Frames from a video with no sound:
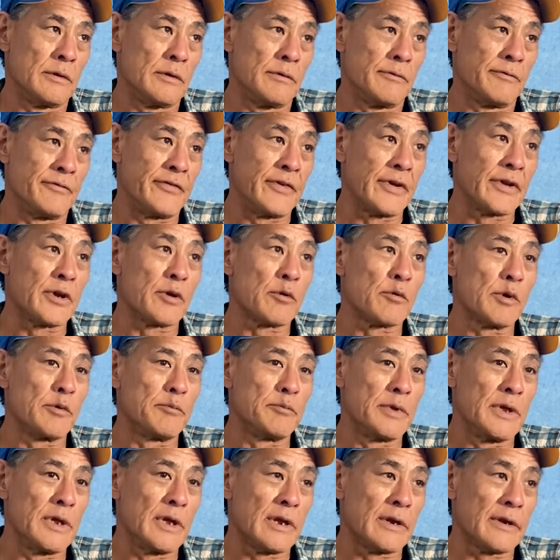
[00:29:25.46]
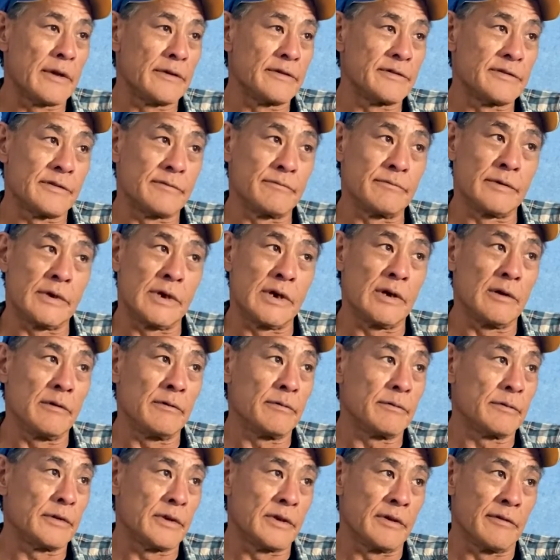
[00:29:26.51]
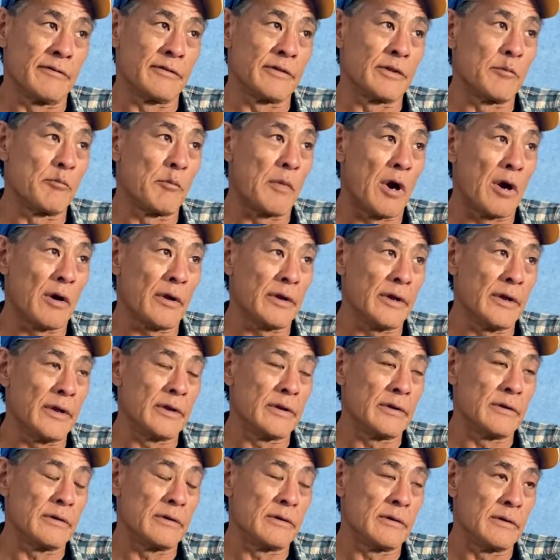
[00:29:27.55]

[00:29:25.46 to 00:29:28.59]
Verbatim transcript: figure would be, and I said, well, given the market,